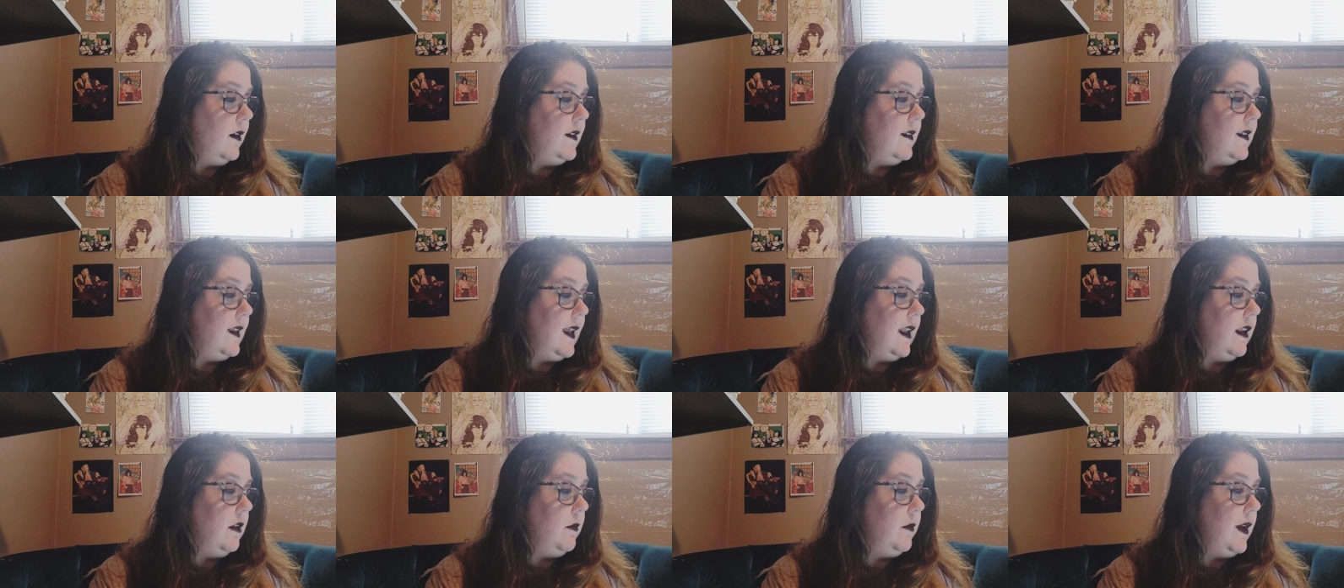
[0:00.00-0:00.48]

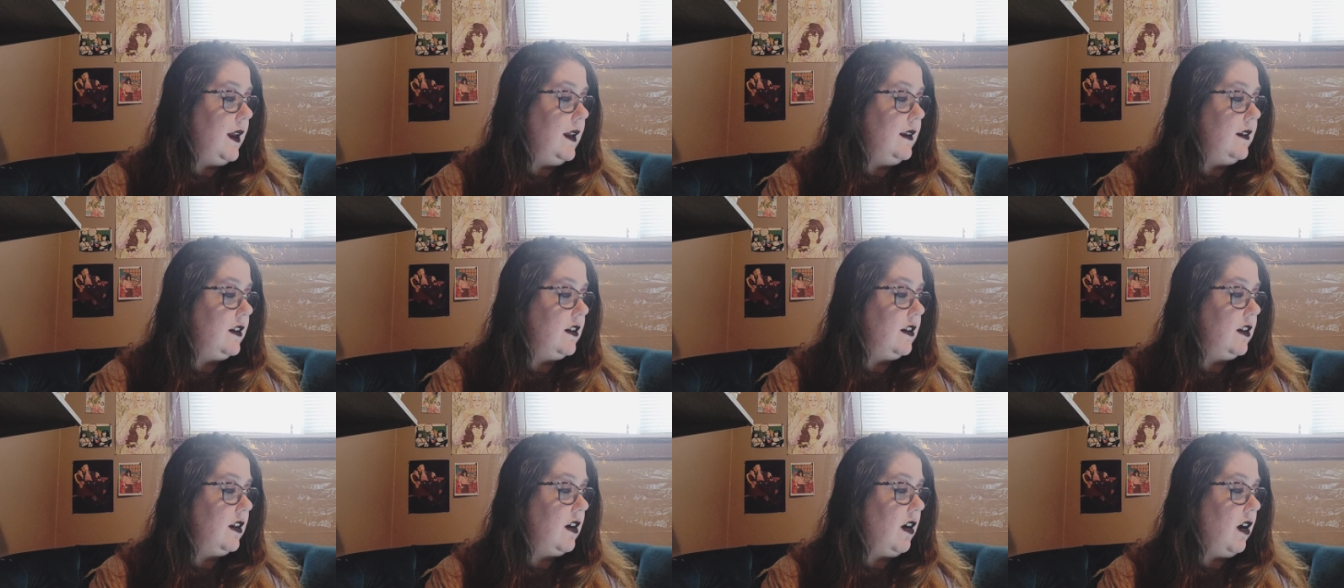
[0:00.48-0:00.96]
Salem
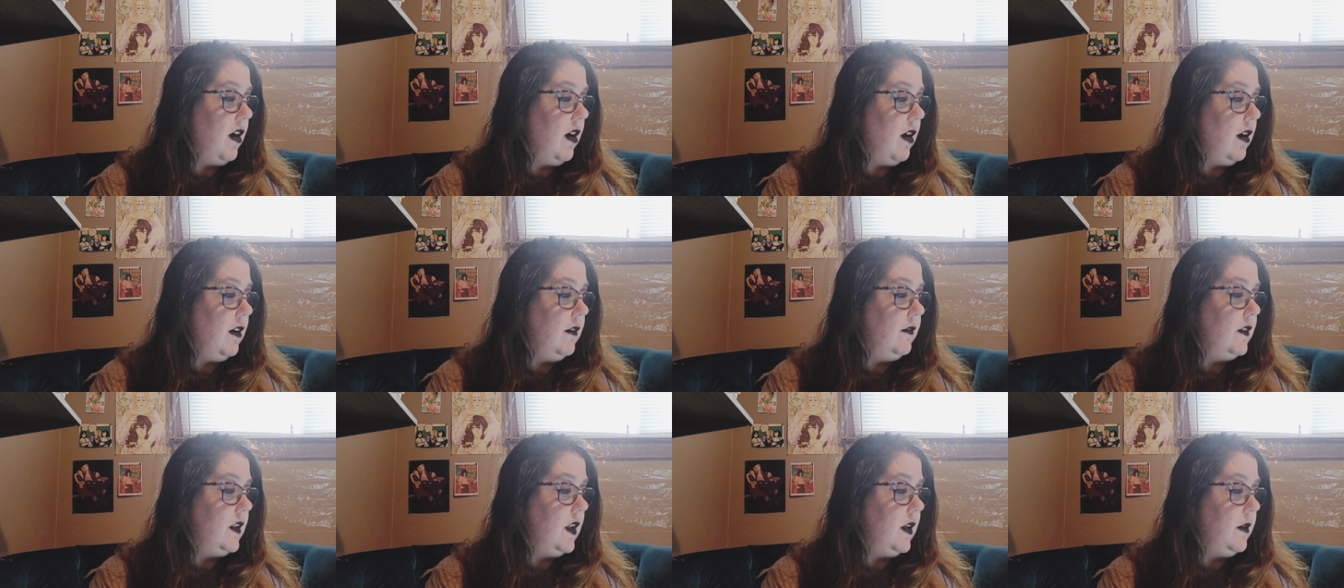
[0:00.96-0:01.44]
has
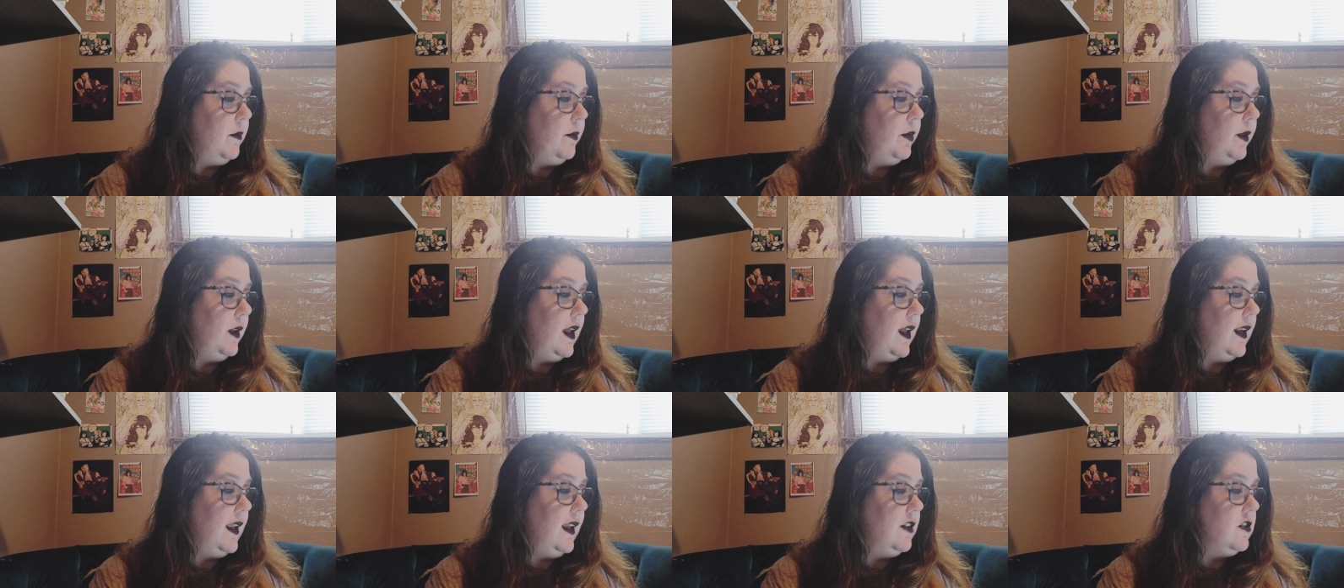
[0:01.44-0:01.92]
carved a
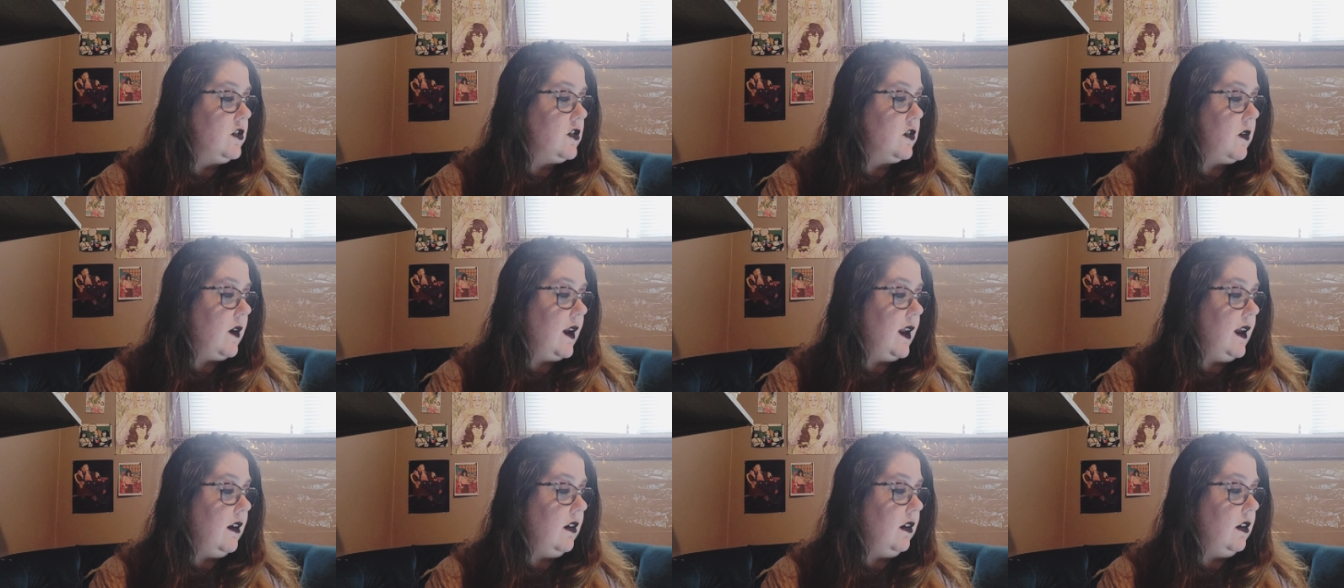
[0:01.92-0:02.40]
bloody
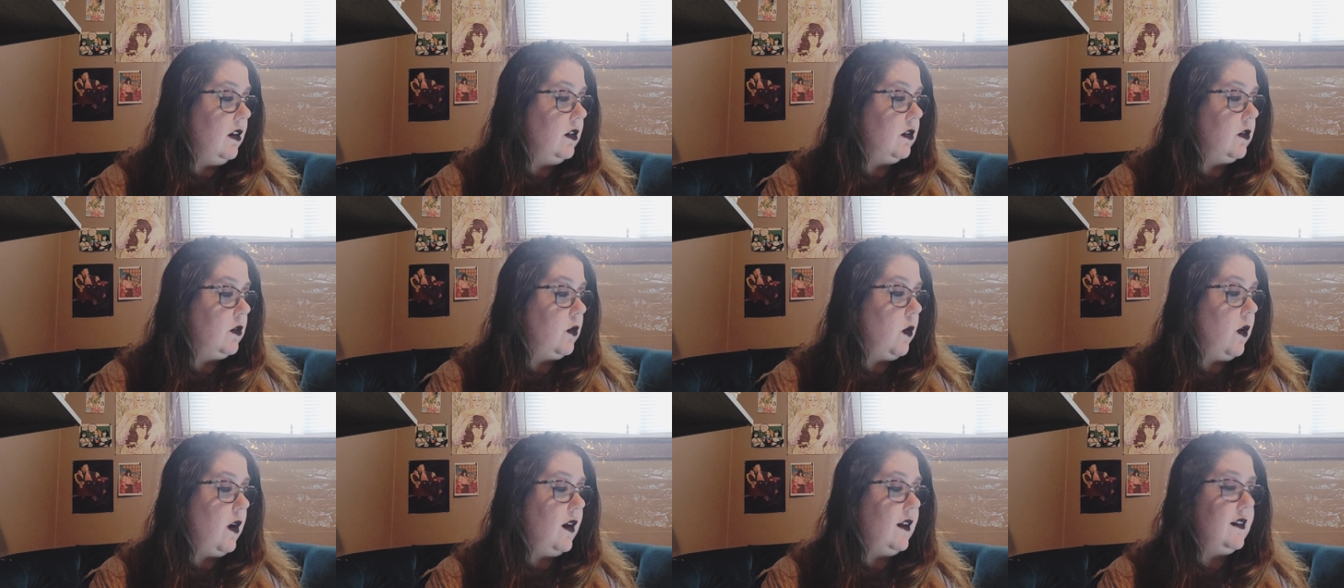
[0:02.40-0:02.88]
trail
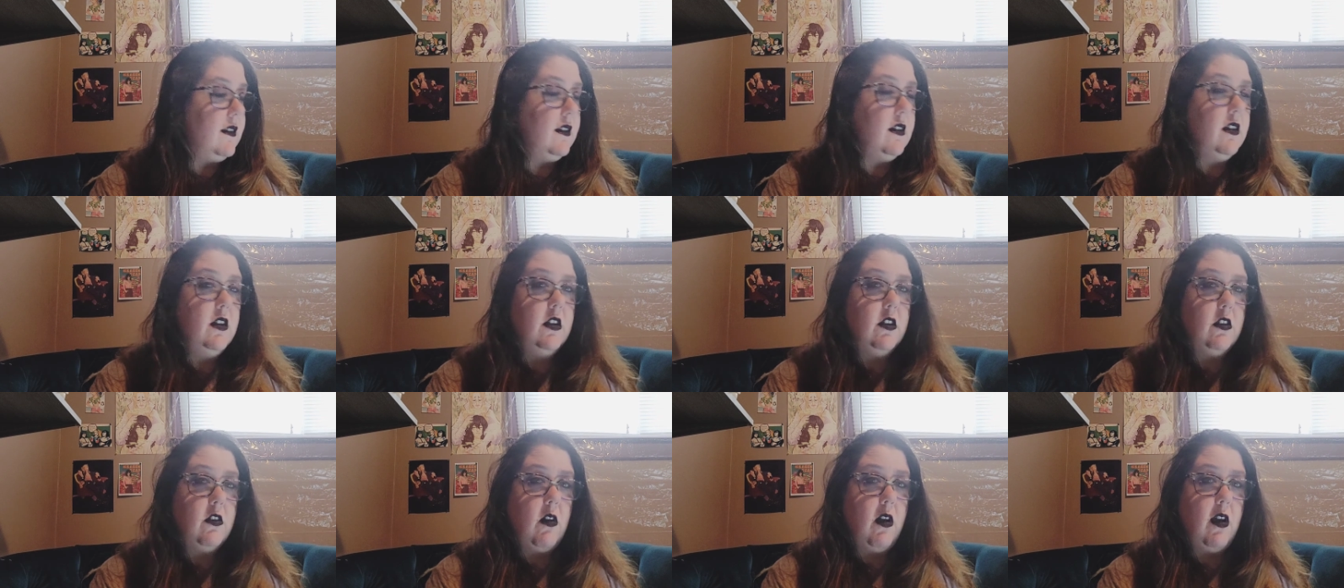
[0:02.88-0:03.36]
across
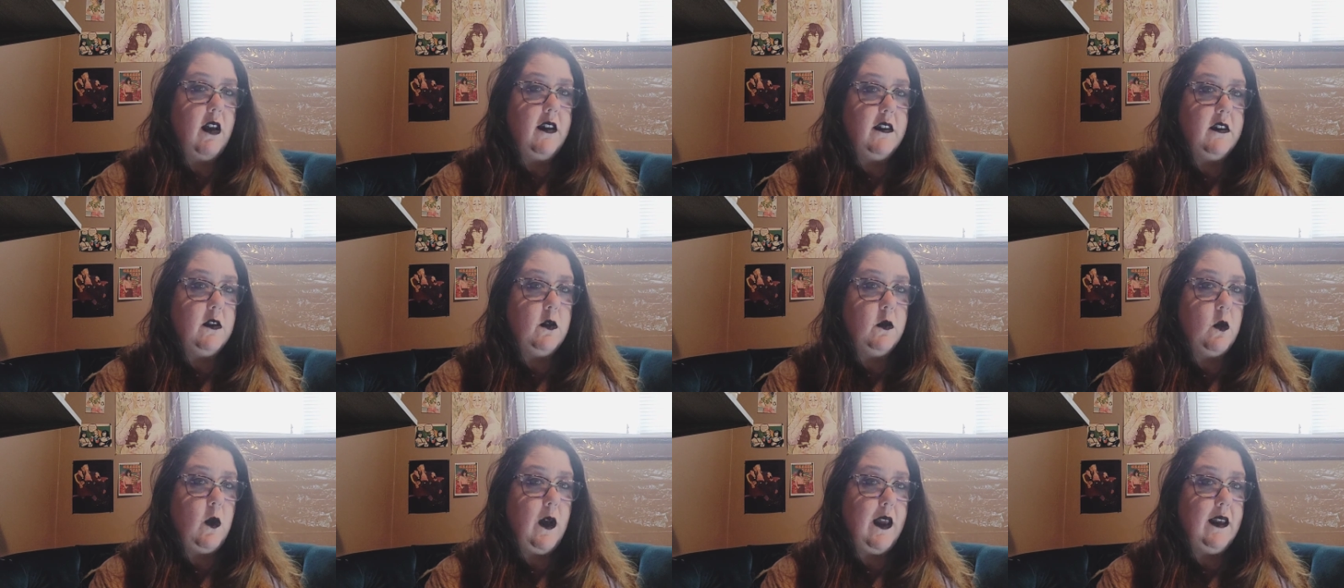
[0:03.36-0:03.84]

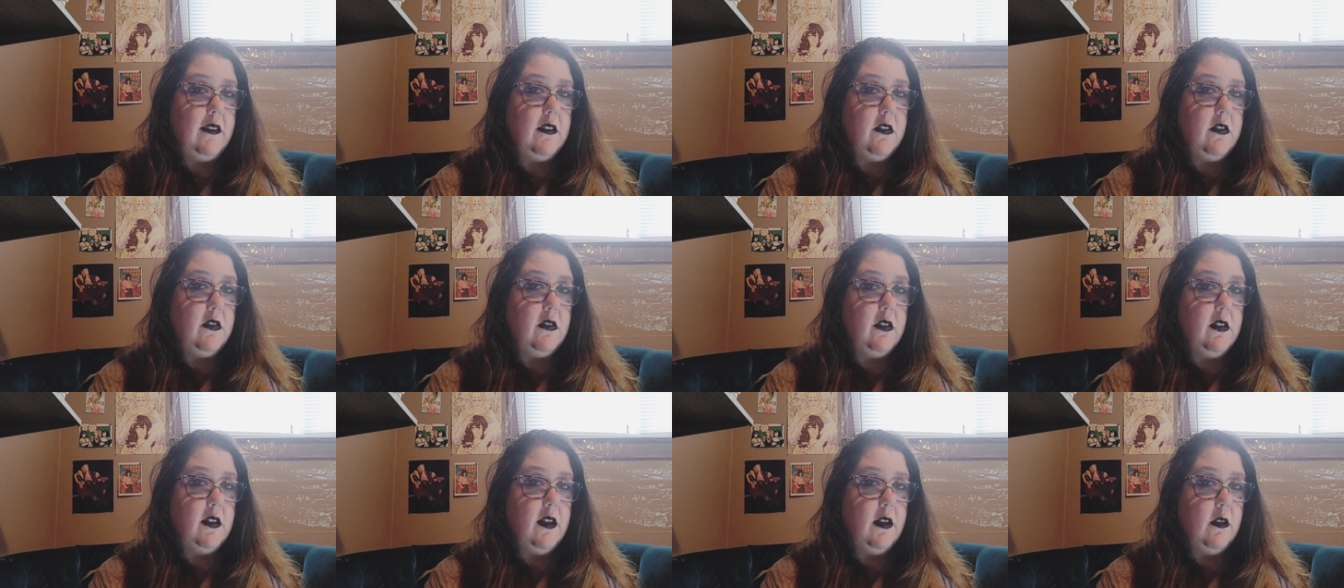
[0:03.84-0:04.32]
the
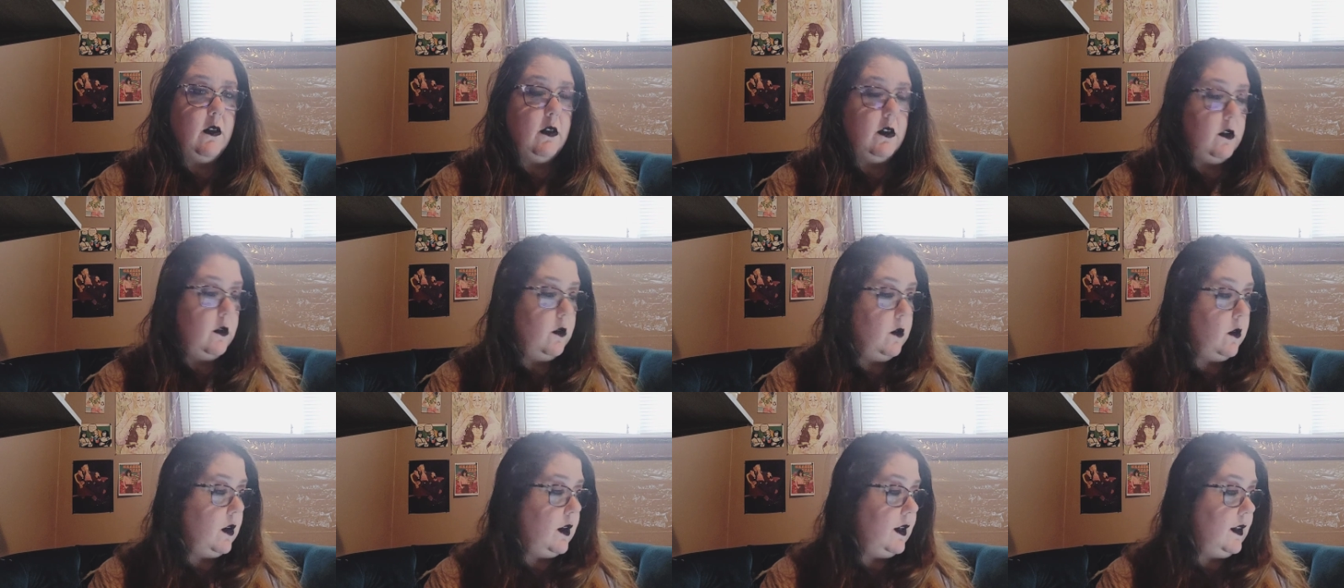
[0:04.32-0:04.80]
Western
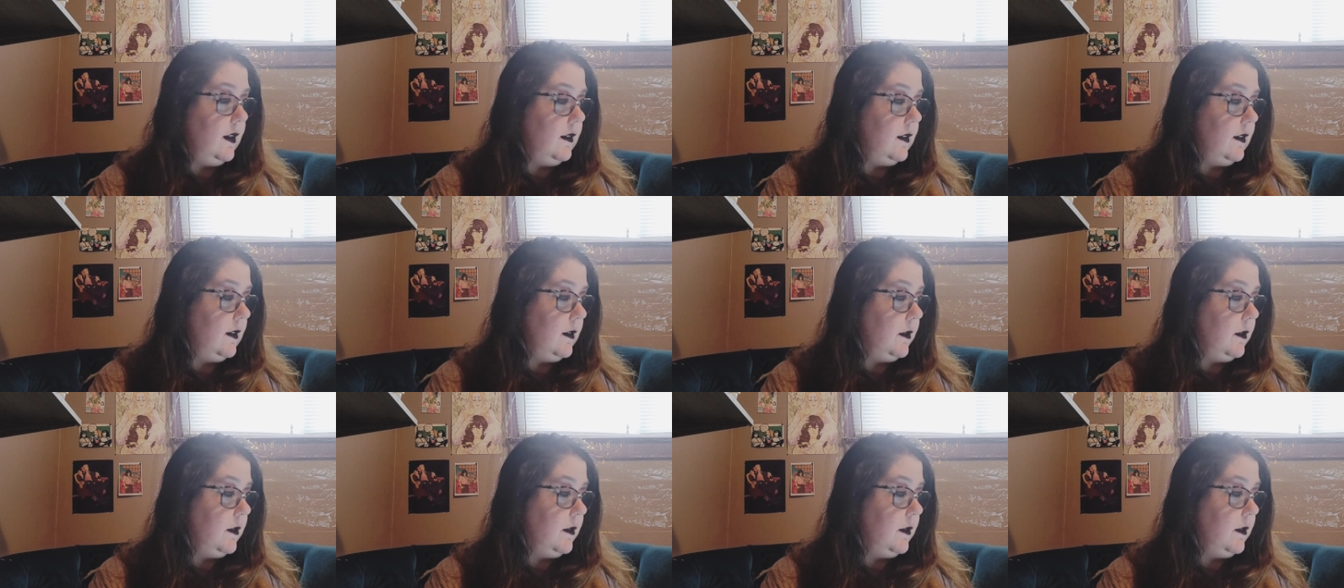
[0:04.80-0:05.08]
territories.